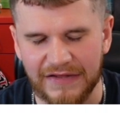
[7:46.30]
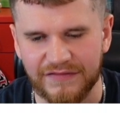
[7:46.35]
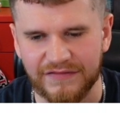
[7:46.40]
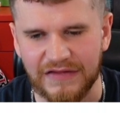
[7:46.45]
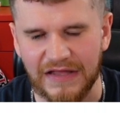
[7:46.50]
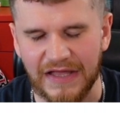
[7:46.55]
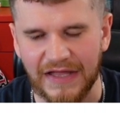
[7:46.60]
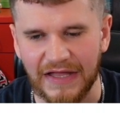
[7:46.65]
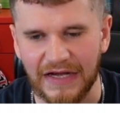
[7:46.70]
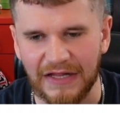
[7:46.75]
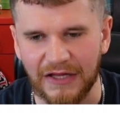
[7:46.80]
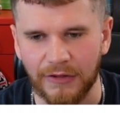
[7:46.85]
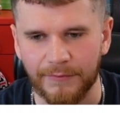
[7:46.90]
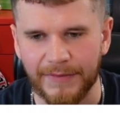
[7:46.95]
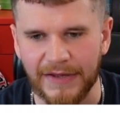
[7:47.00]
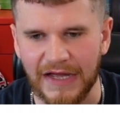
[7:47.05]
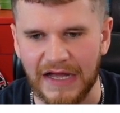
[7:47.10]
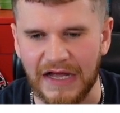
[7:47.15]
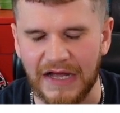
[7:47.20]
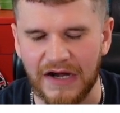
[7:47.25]
sitting a little
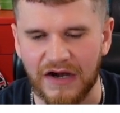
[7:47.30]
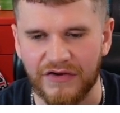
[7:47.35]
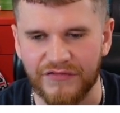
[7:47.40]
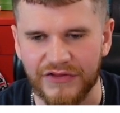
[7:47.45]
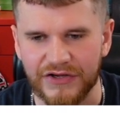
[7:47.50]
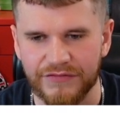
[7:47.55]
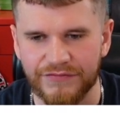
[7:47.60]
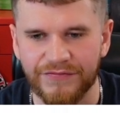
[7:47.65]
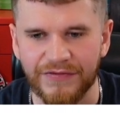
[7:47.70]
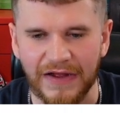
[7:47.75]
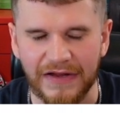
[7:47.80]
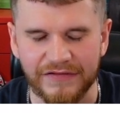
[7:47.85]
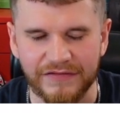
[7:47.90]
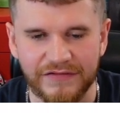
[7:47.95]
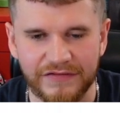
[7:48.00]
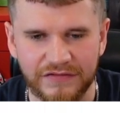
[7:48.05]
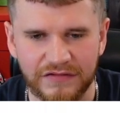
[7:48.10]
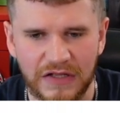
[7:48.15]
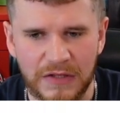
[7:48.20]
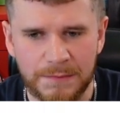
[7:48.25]
bit higher of the
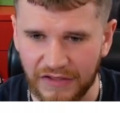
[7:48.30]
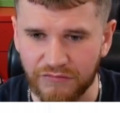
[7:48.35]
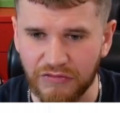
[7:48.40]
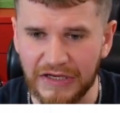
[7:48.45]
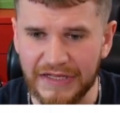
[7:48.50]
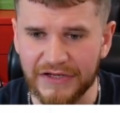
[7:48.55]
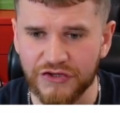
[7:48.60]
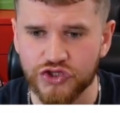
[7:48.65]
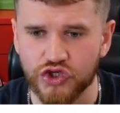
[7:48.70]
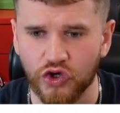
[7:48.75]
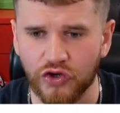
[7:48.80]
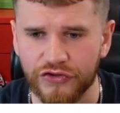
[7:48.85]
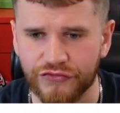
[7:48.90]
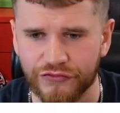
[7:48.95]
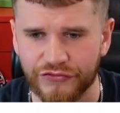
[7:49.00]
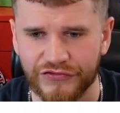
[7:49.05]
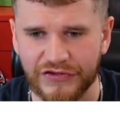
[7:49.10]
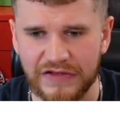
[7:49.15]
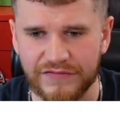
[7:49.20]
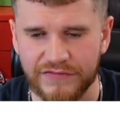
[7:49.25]
defence. He really enjoys
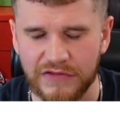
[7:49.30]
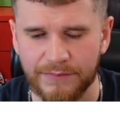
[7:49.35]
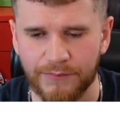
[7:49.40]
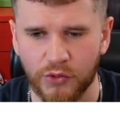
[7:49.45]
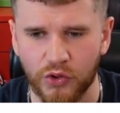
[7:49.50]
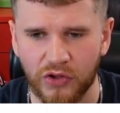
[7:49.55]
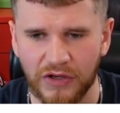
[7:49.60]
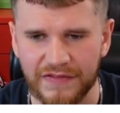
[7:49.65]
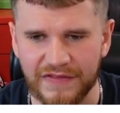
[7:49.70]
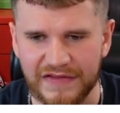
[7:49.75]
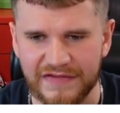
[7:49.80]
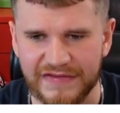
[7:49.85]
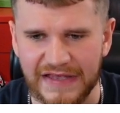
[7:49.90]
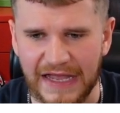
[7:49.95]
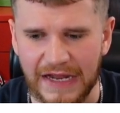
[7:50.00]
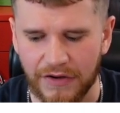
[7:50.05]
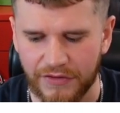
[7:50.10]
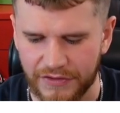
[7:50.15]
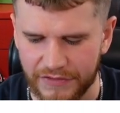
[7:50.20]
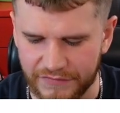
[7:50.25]
receiving the ball in these
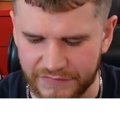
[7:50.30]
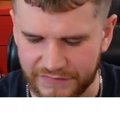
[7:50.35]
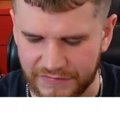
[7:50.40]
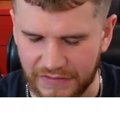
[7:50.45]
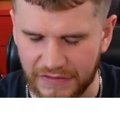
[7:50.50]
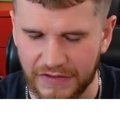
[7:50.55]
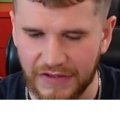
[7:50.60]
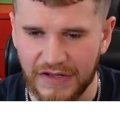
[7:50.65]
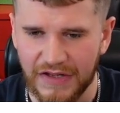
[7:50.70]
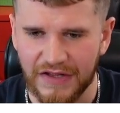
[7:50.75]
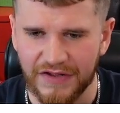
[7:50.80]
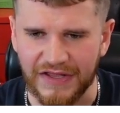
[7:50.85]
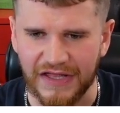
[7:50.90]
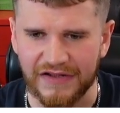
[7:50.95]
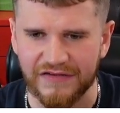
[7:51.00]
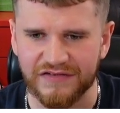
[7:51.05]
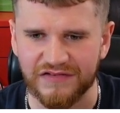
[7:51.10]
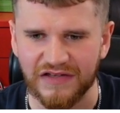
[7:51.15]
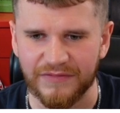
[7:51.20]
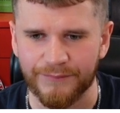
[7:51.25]
areas to get
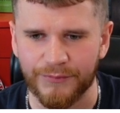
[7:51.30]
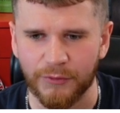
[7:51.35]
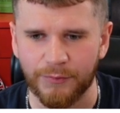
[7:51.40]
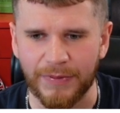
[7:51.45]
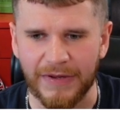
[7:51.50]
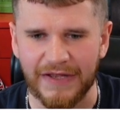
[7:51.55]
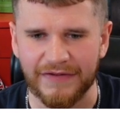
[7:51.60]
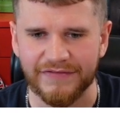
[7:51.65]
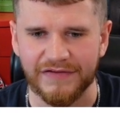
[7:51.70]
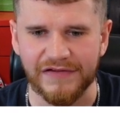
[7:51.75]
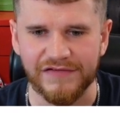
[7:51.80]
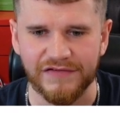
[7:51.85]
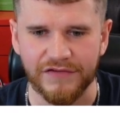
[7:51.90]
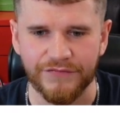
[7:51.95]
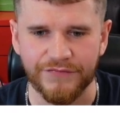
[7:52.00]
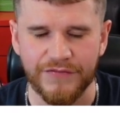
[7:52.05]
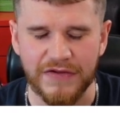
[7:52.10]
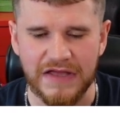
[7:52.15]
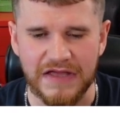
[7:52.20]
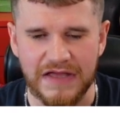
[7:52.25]
a simple pass into
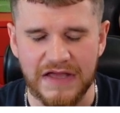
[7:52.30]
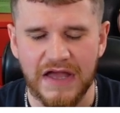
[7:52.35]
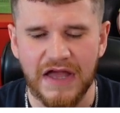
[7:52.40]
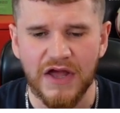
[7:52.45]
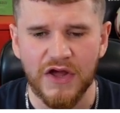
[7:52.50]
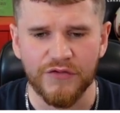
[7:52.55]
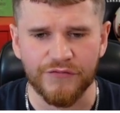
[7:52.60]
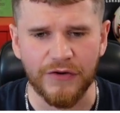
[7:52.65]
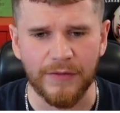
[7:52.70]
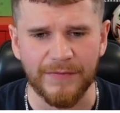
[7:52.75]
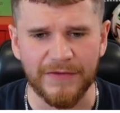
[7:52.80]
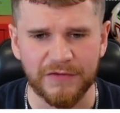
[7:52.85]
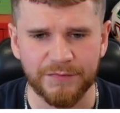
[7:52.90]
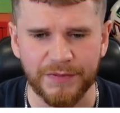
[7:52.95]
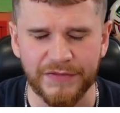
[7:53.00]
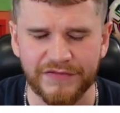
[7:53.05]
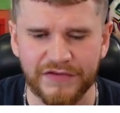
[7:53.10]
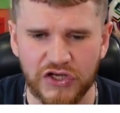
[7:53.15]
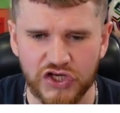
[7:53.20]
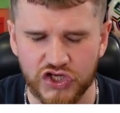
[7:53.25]
feet. From this
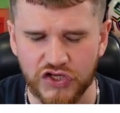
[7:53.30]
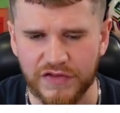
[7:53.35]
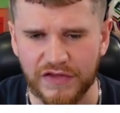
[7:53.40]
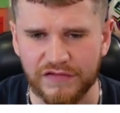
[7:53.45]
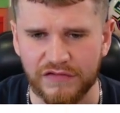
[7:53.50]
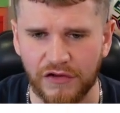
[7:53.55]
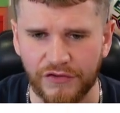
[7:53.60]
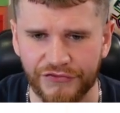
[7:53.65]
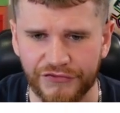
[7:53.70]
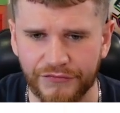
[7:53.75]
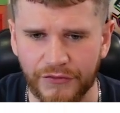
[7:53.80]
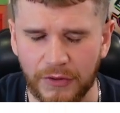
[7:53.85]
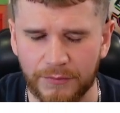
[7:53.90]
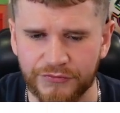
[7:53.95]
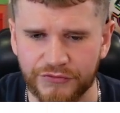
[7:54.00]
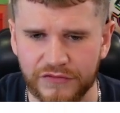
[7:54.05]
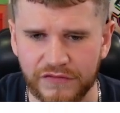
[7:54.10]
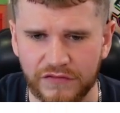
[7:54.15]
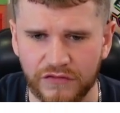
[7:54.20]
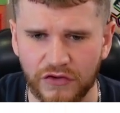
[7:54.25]
position, there's lots of
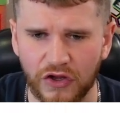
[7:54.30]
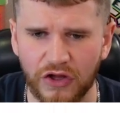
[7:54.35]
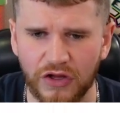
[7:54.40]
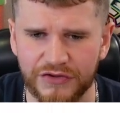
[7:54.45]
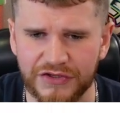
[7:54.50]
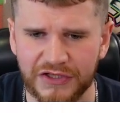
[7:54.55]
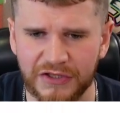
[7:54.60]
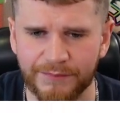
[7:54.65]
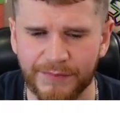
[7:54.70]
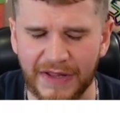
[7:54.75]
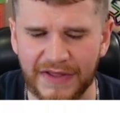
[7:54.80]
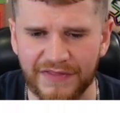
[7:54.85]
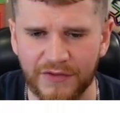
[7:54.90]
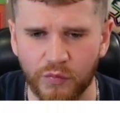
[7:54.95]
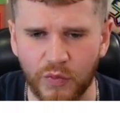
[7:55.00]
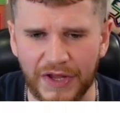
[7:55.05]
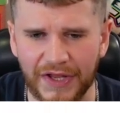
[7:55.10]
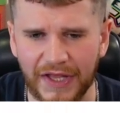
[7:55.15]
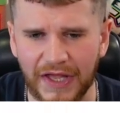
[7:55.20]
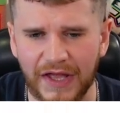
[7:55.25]
options on. You could play the
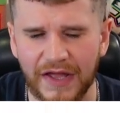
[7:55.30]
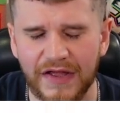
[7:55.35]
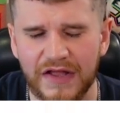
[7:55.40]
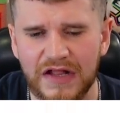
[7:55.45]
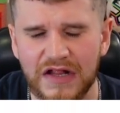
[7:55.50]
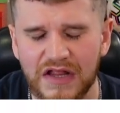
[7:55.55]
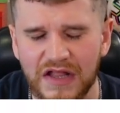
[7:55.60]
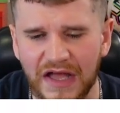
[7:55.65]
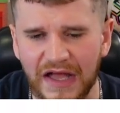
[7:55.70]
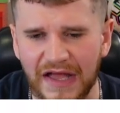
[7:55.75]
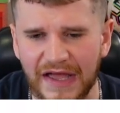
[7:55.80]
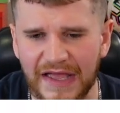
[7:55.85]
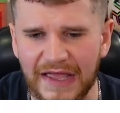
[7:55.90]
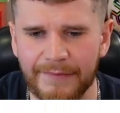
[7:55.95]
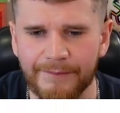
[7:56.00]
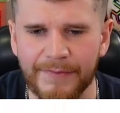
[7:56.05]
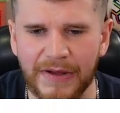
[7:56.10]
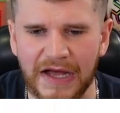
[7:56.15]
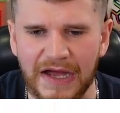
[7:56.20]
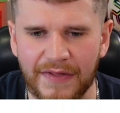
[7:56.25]
winger
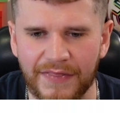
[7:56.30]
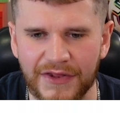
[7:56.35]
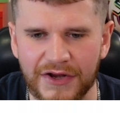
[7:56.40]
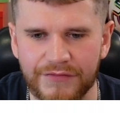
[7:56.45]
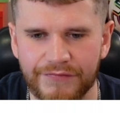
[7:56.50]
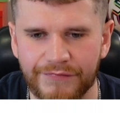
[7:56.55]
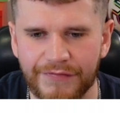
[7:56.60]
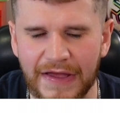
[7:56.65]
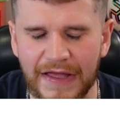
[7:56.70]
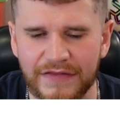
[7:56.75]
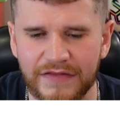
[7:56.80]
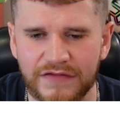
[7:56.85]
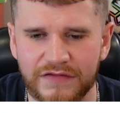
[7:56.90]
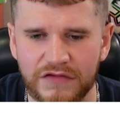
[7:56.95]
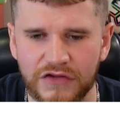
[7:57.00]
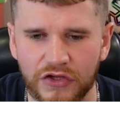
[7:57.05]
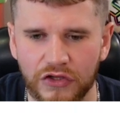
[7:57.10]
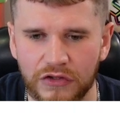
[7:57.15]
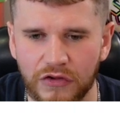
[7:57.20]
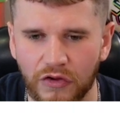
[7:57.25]
in behind the defence.
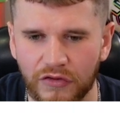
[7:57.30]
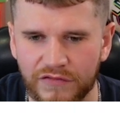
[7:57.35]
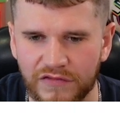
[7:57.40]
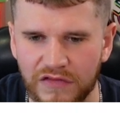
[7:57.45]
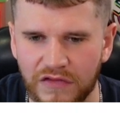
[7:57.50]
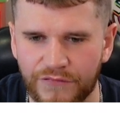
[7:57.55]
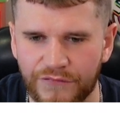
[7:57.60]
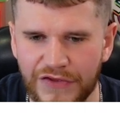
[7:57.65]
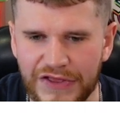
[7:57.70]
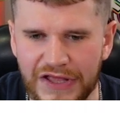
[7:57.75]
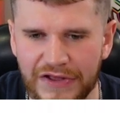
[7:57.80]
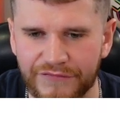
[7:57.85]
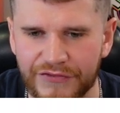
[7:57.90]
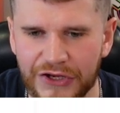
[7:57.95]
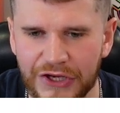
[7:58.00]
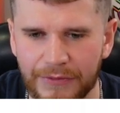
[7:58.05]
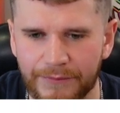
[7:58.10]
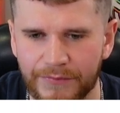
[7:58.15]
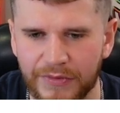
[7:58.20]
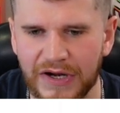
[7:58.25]
You could look to the feet of the
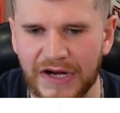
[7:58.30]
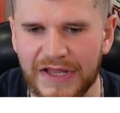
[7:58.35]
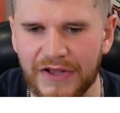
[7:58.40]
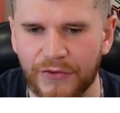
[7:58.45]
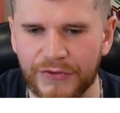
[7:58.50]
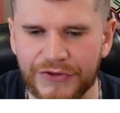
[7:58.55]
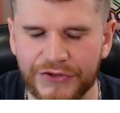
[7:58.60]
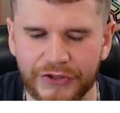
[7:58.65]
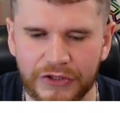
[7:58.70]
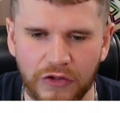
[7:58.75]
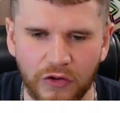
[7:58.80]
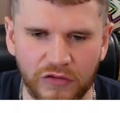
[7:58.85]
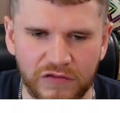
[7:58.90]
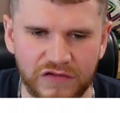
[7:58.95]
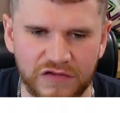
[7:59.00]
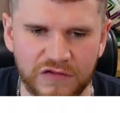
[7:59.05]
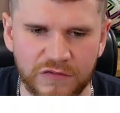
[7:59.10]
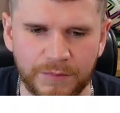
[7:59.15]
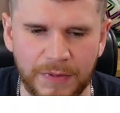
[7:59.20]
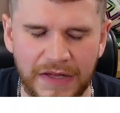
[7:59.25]
number 8, or you could look
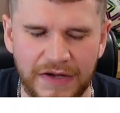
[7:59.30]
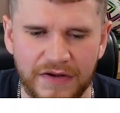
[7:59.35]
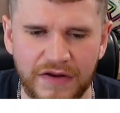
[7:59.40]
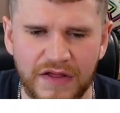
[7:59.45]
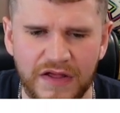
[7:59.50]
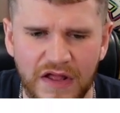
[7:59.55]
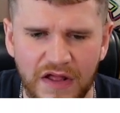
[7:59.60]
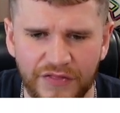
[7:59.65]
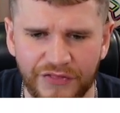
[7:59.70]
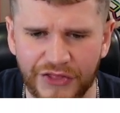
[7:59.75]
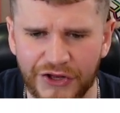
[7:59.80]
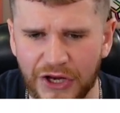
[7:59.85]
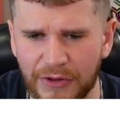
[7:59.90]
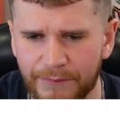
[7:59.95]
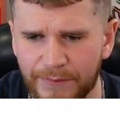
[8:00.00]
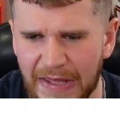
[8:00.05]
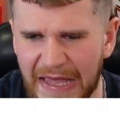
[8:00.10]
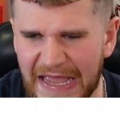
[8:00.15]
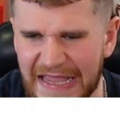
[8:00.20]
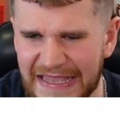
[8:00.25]
to spin the
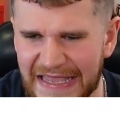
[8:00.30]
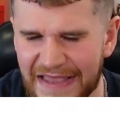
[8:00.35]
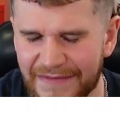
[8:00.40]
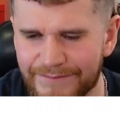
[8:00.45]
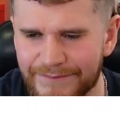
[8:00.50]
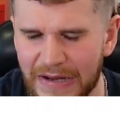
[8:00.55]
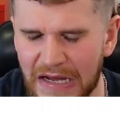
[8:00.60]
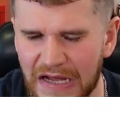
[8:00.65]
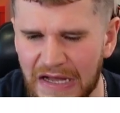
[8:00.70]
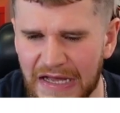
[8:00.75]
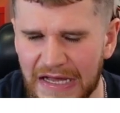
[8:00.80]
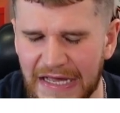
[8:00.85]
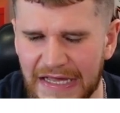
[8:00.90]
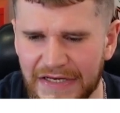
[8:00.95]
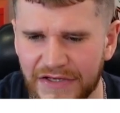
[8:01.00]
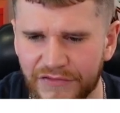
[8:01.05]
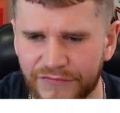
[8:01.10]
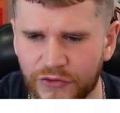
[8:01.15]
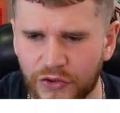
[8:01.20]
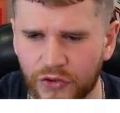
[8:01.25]
number 8 in behind. Of